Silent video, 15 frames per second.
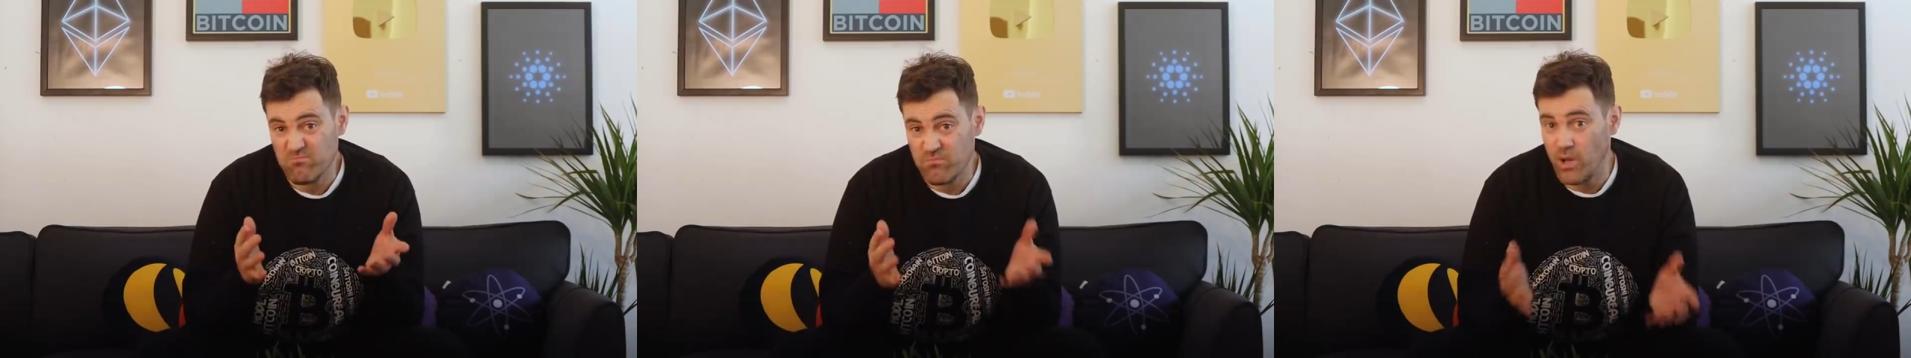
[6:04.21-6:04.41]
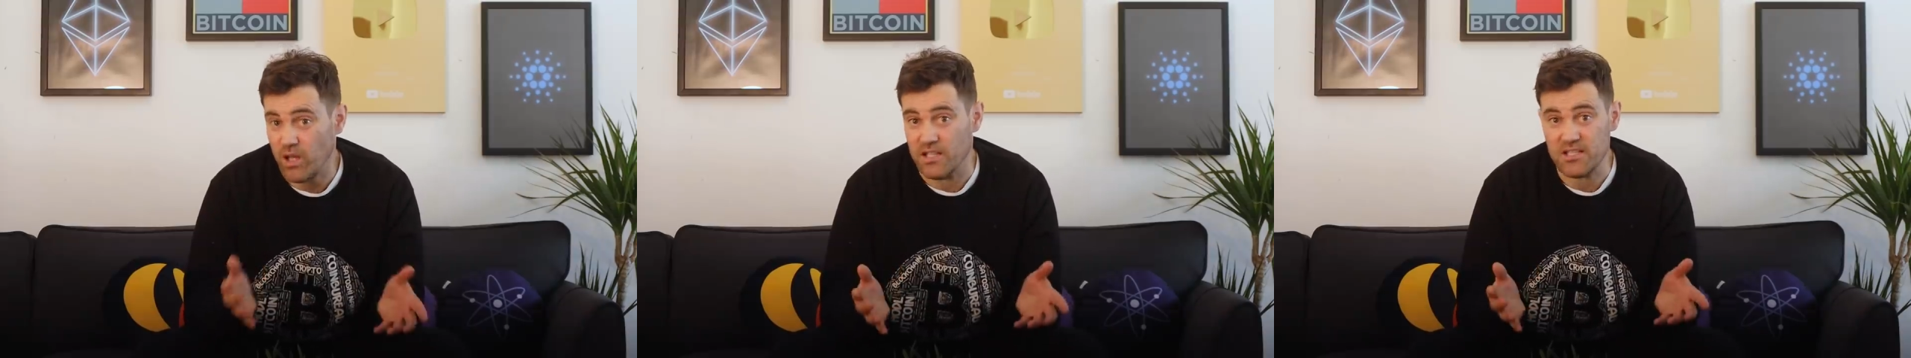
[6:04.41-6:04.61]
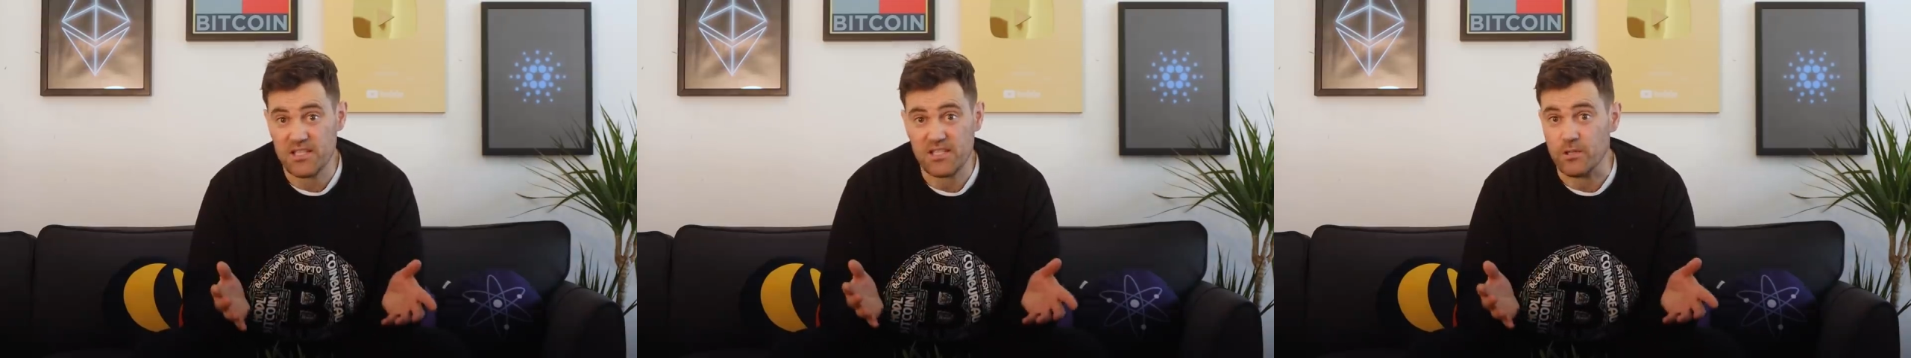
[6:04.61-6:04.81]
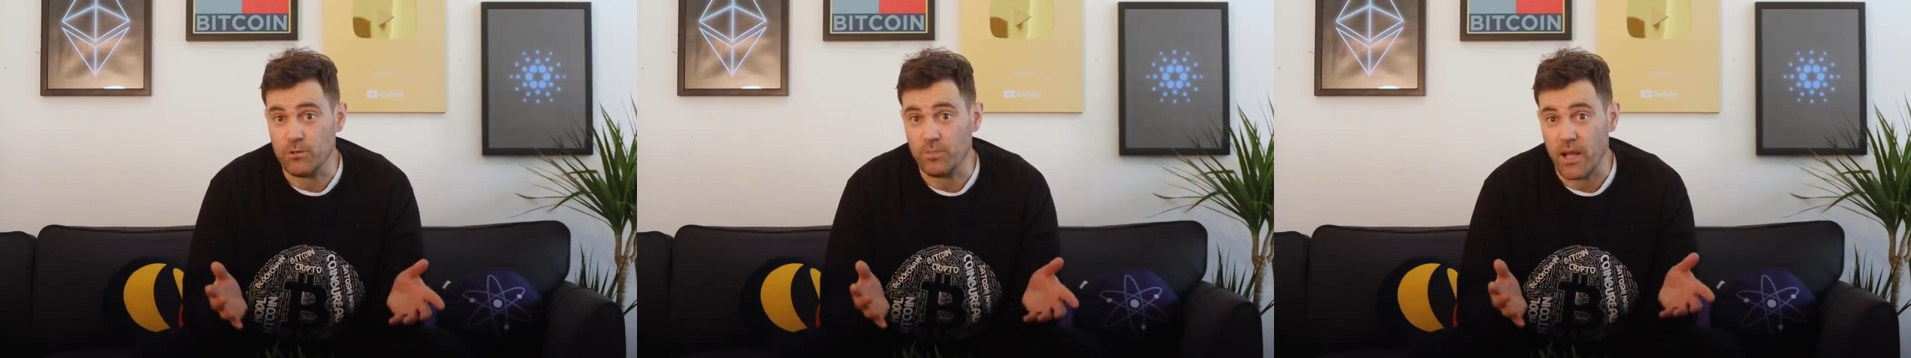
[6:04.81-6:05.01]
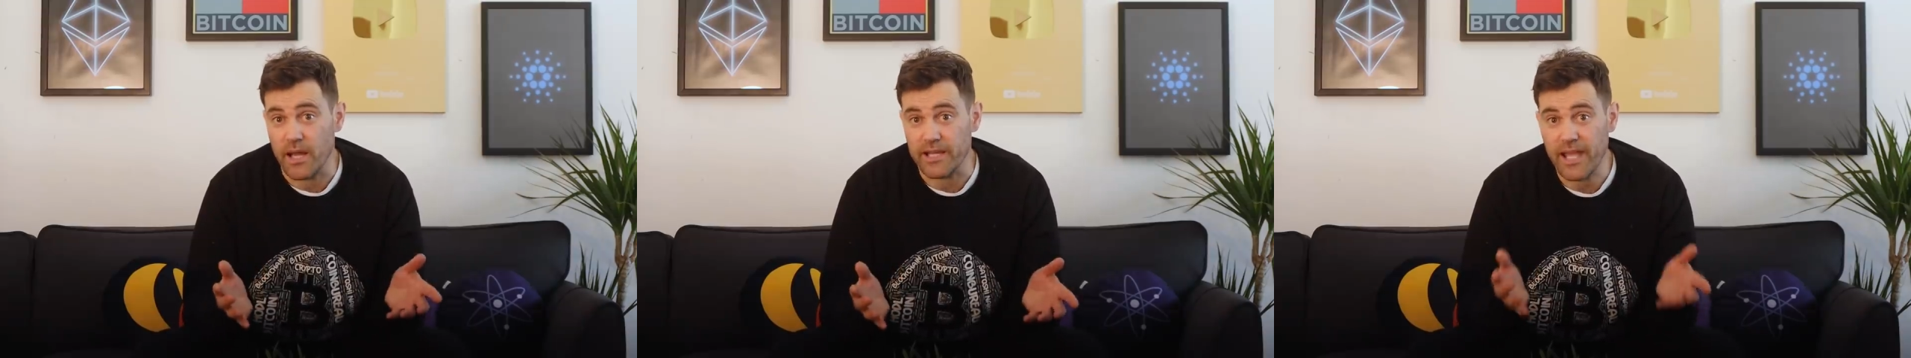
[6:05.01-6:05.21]
well, it's still
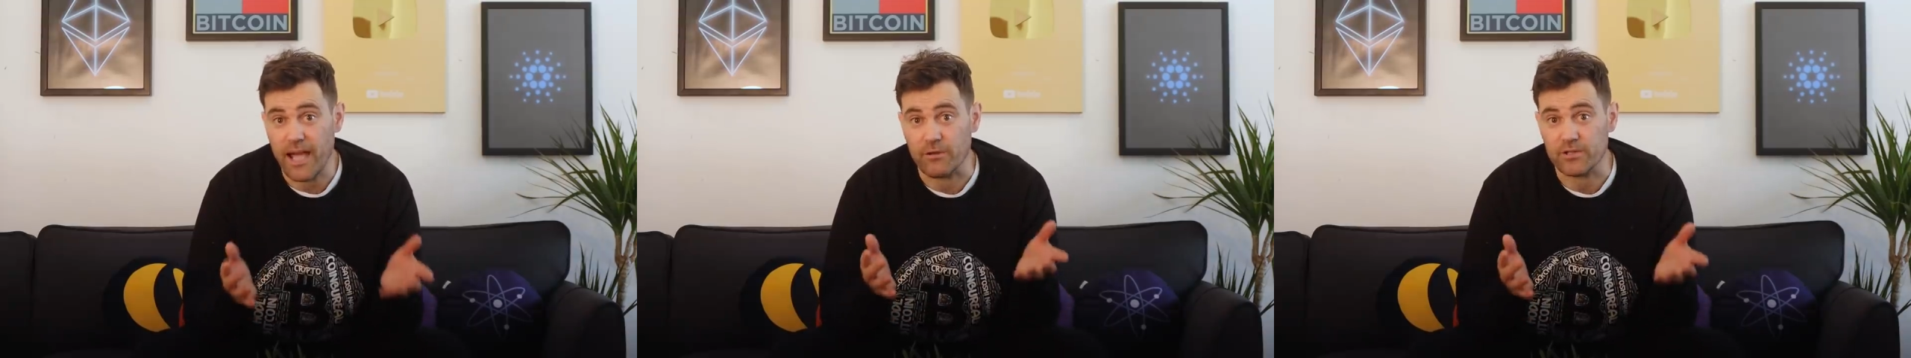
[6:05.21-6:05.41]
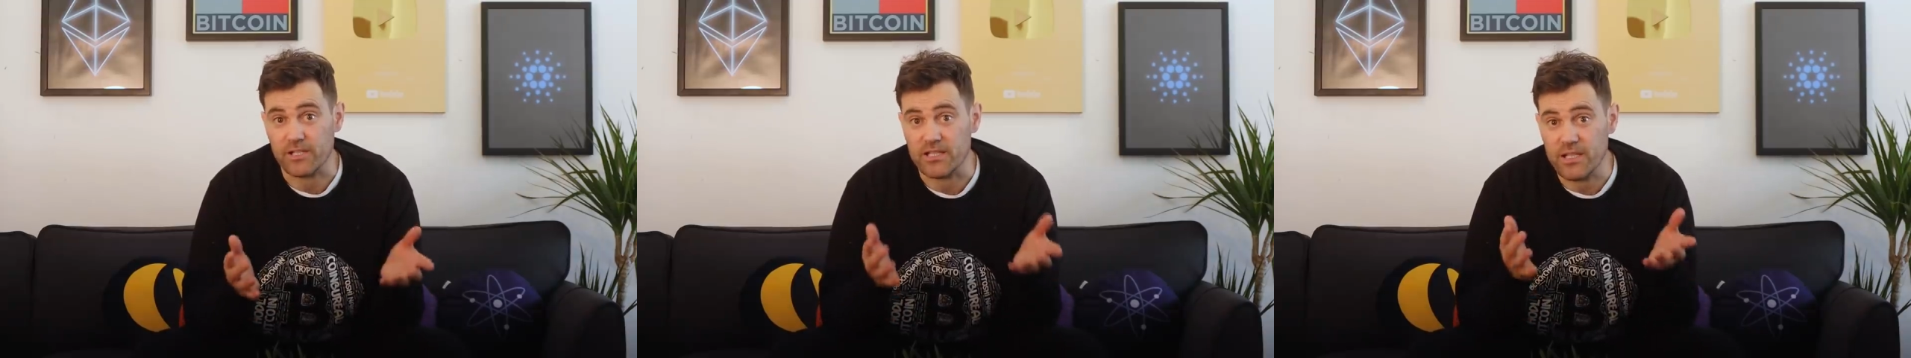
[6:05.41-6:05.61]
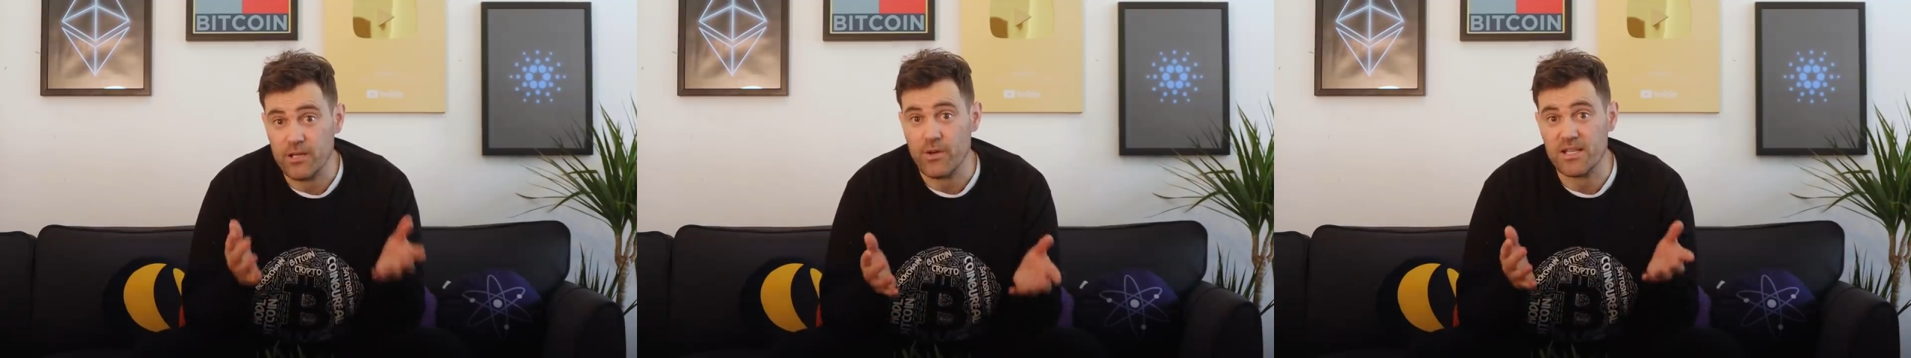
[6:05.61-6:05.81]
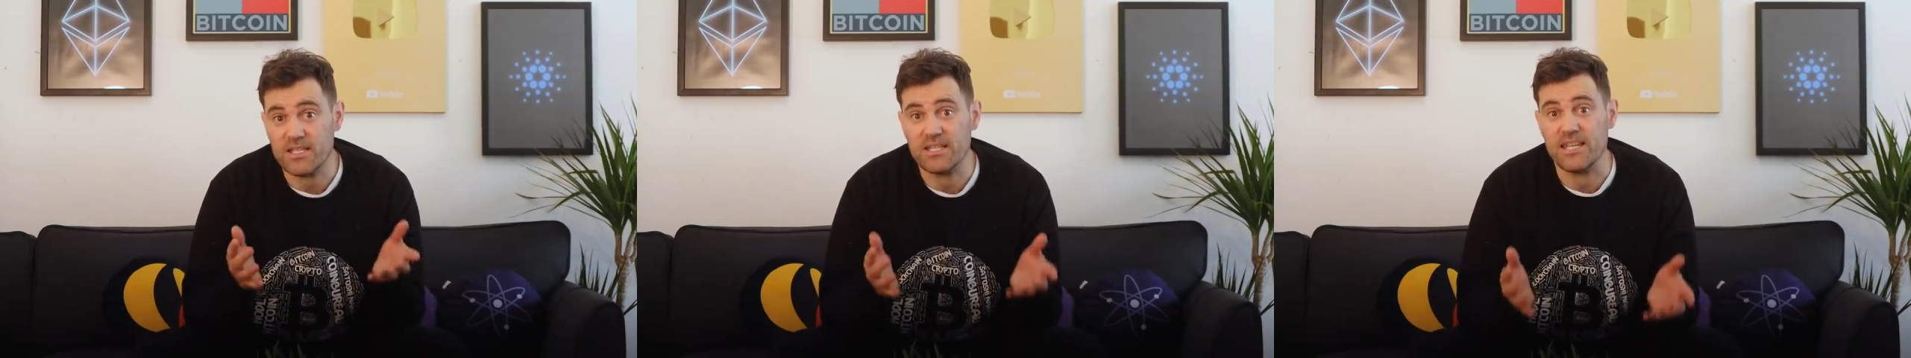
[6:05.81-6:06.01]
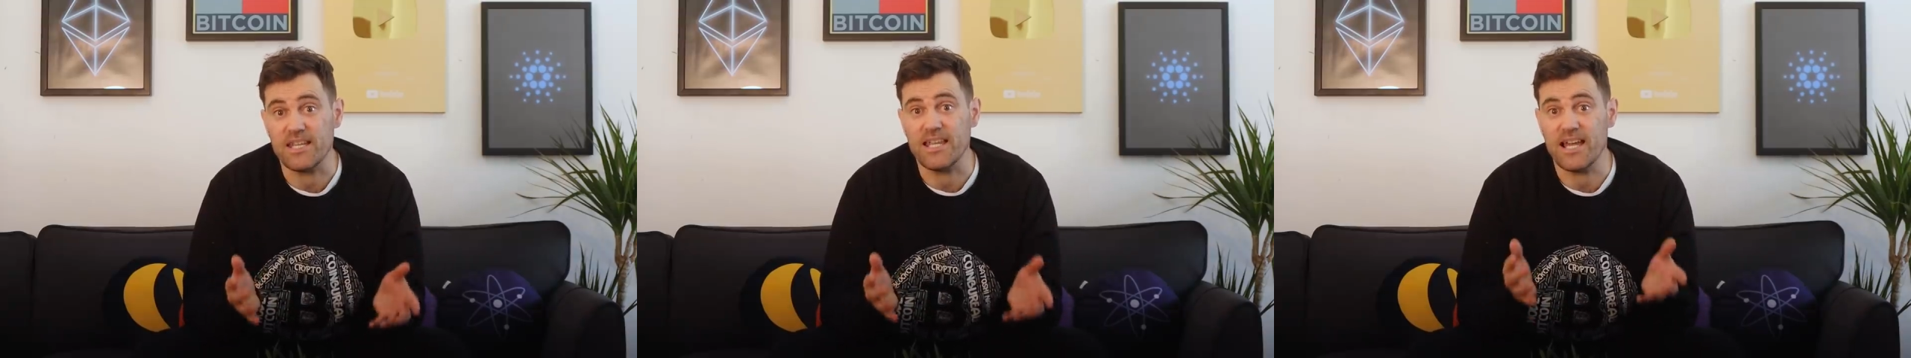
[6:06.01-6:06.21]
playing out, and
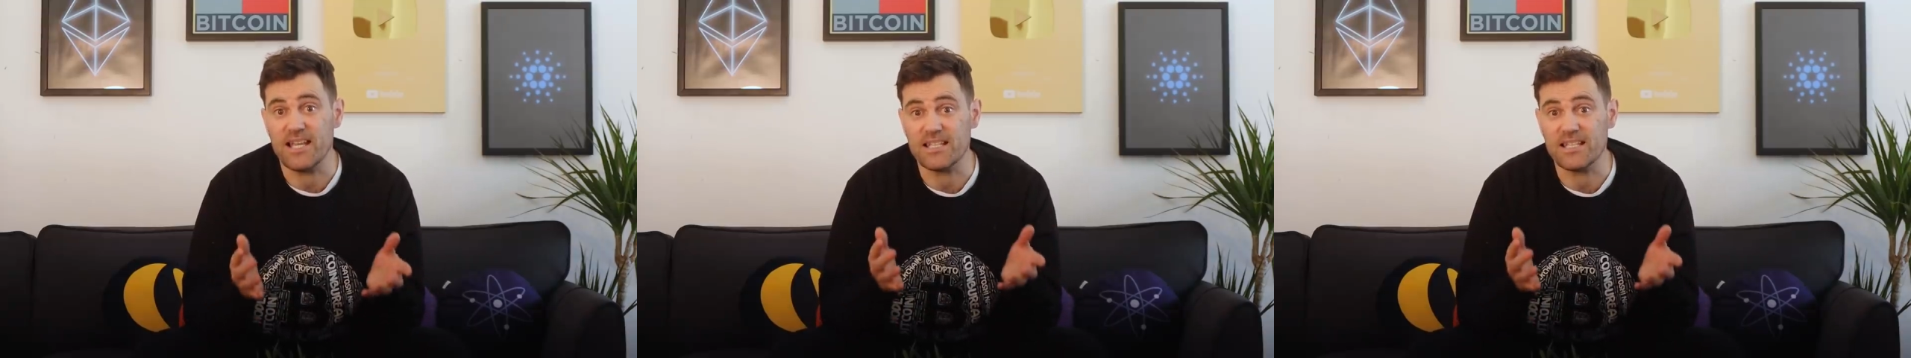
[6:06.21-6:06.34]
UST